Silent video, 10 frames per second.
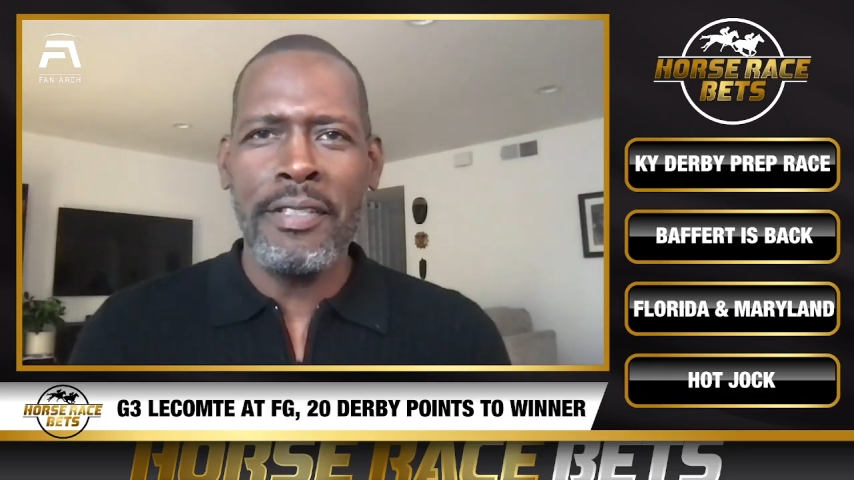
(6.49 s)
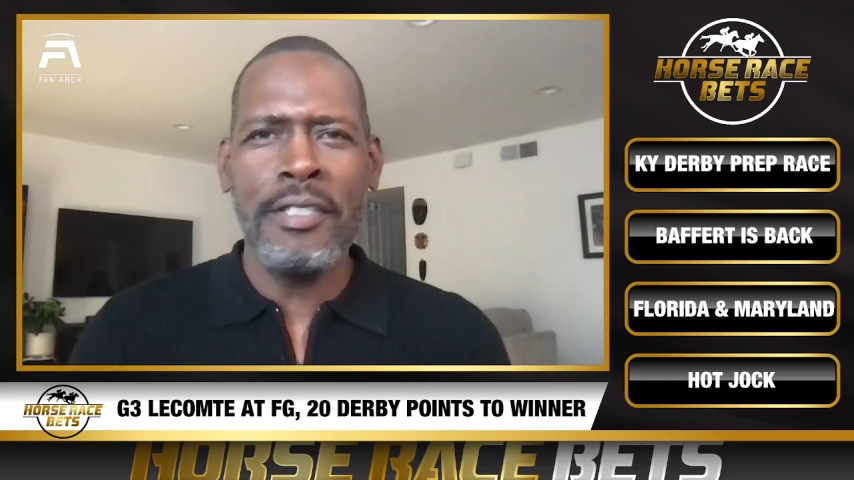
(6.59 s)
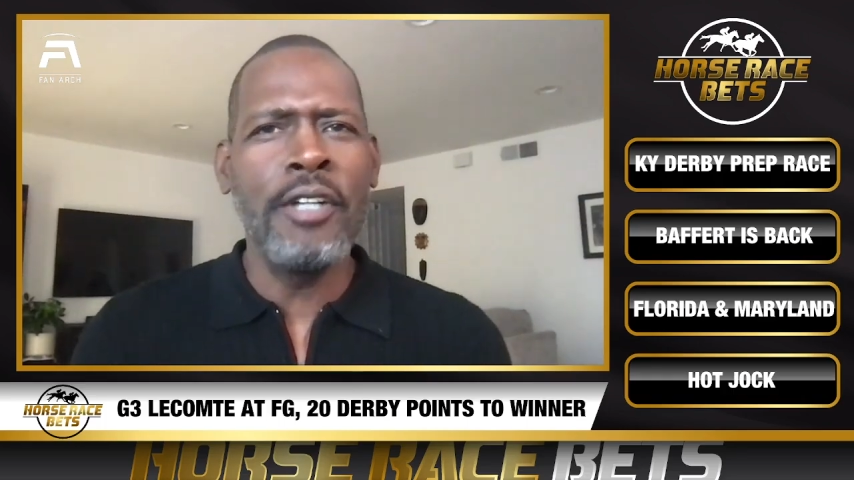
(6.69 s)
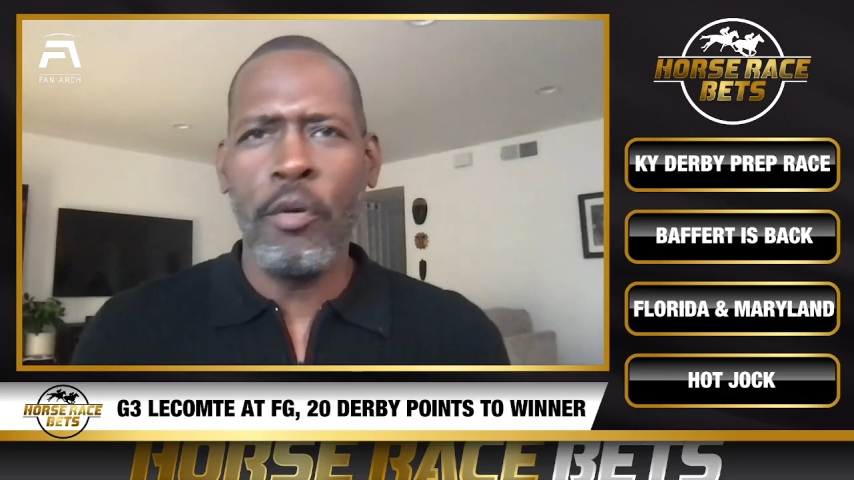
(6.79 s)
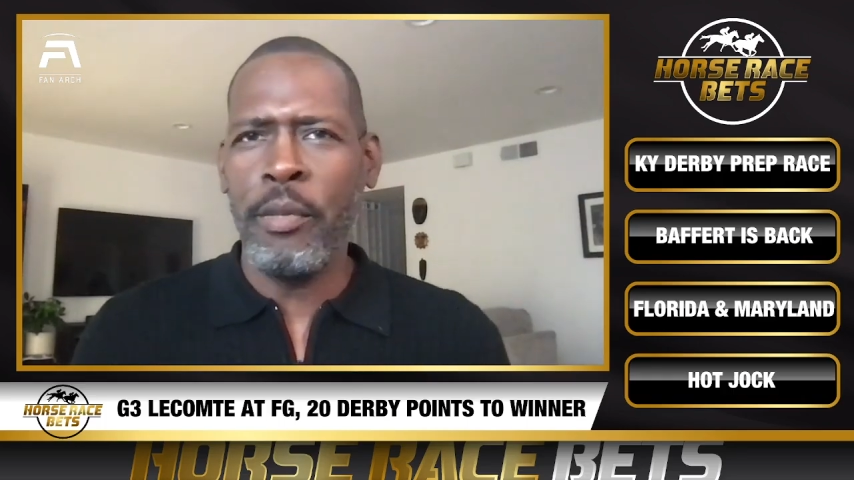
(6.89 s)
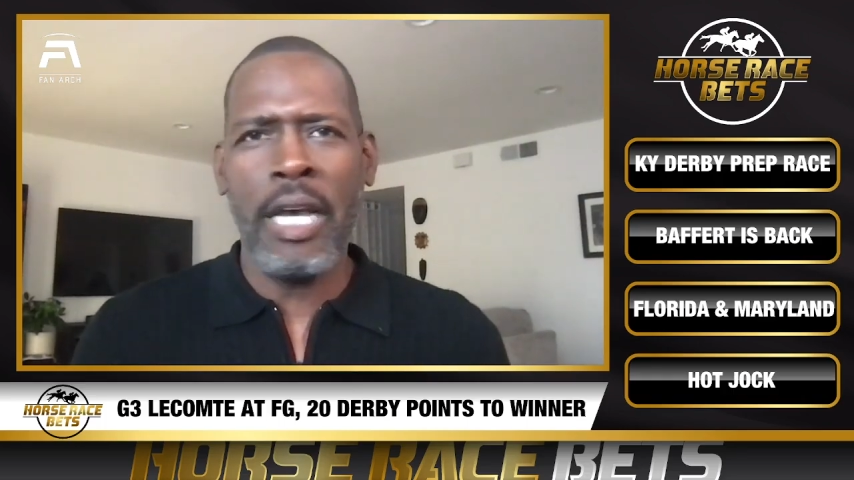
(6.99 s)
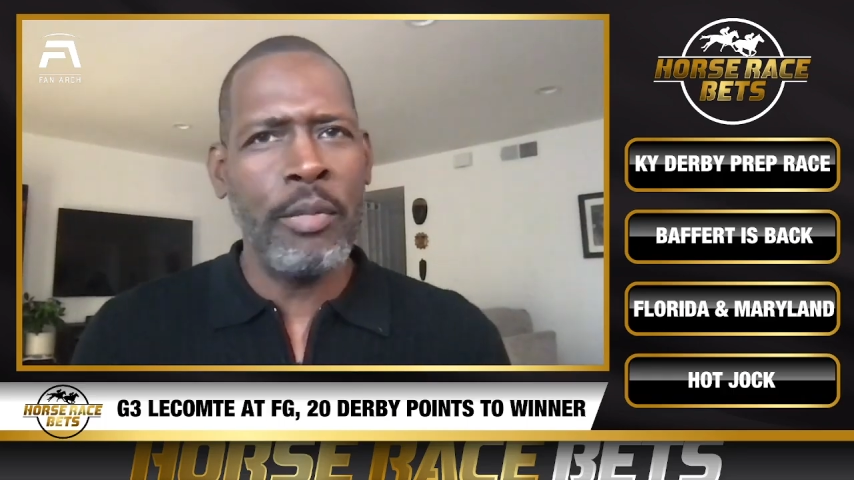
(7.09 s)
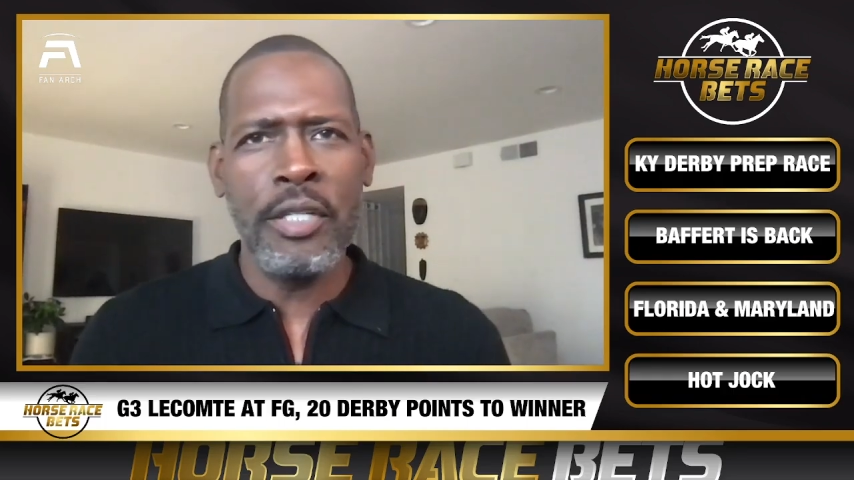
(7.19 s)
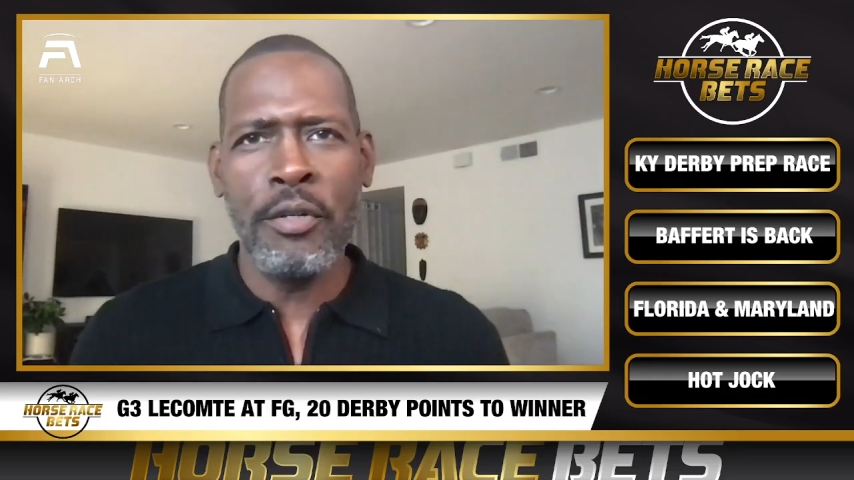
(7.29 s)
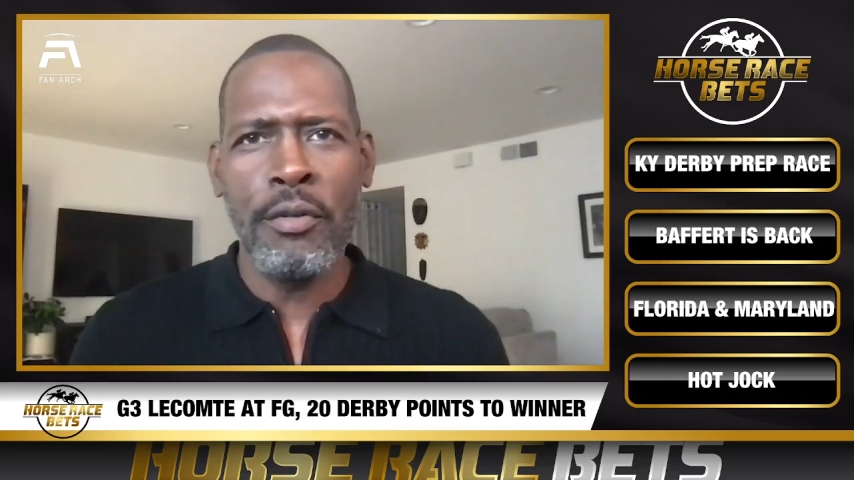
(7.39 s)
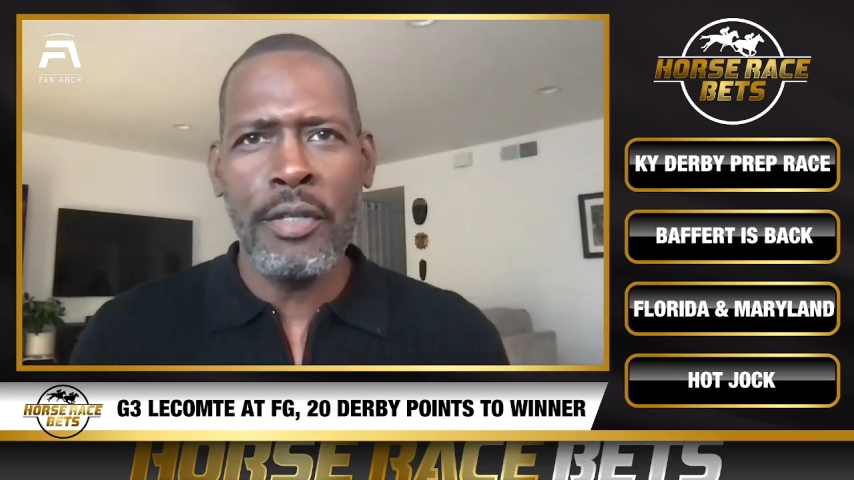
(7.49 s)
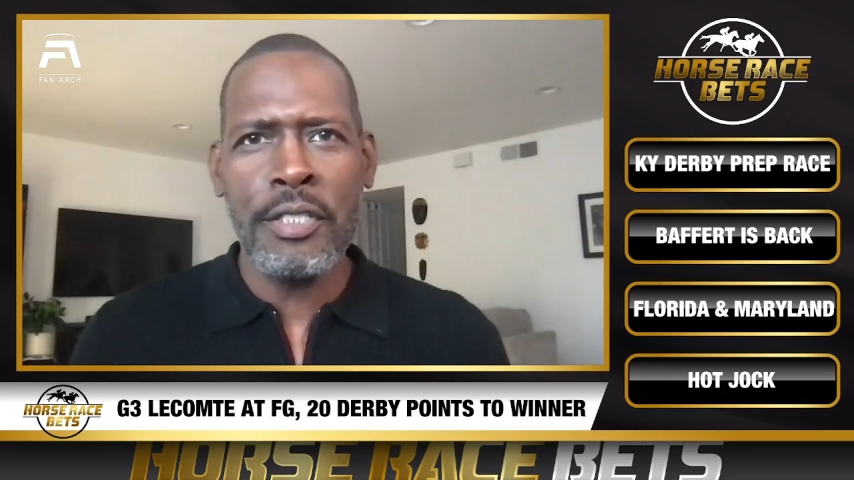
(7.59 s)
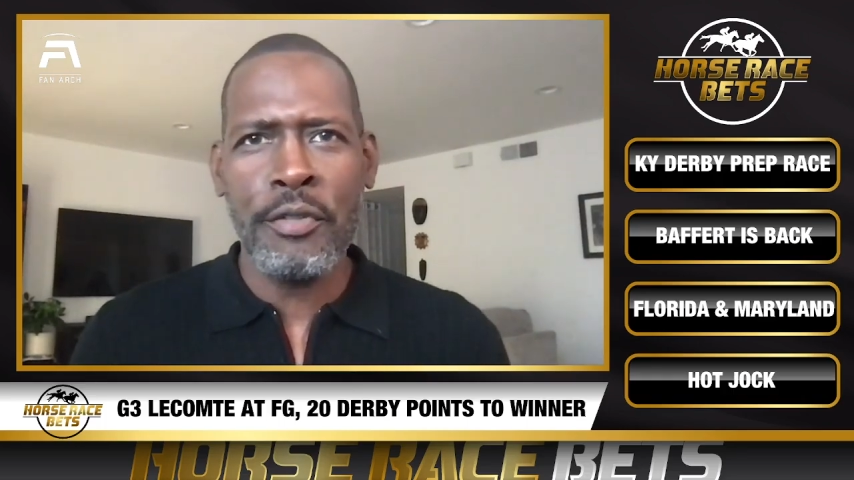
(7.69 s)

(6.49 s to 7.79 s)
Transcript: You know me, I've been doing this